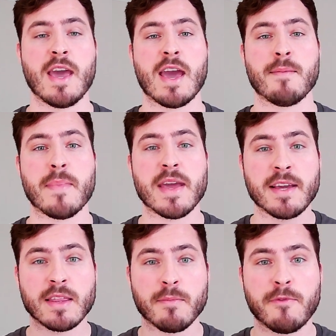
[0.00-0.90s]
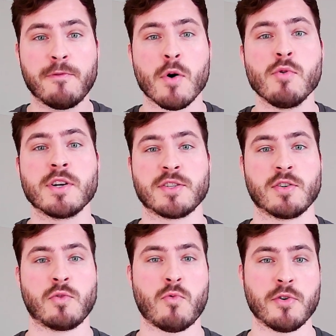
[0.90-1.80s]
and making them focus
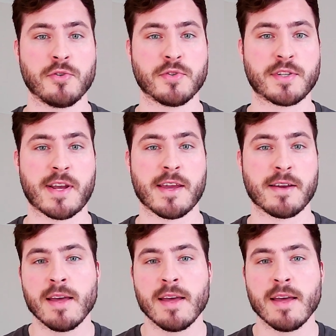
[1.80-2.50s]
on what you're saying.